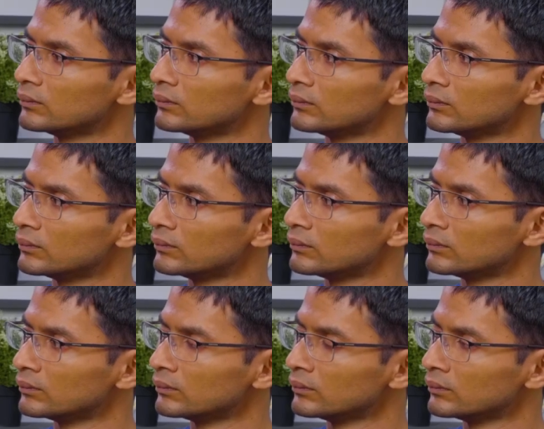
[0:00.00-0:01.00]

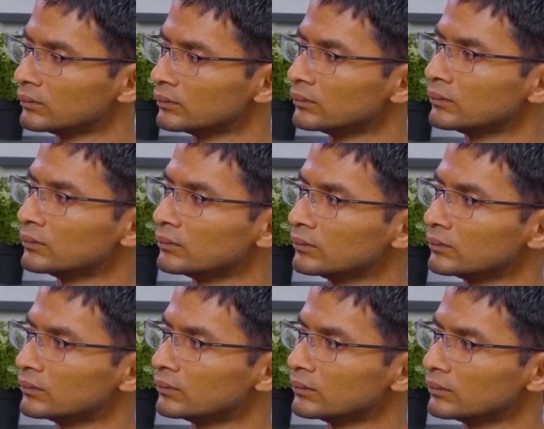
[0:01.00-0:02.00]

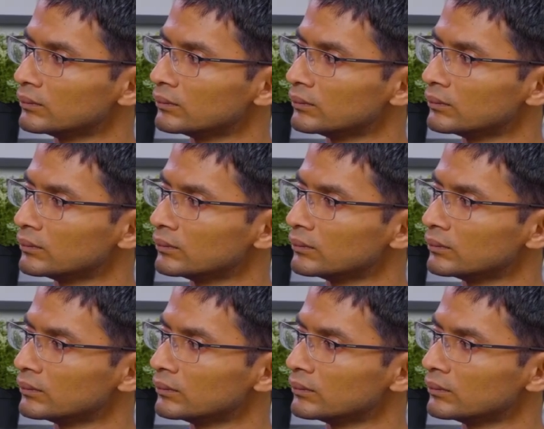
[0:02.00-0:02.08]
(not speaking)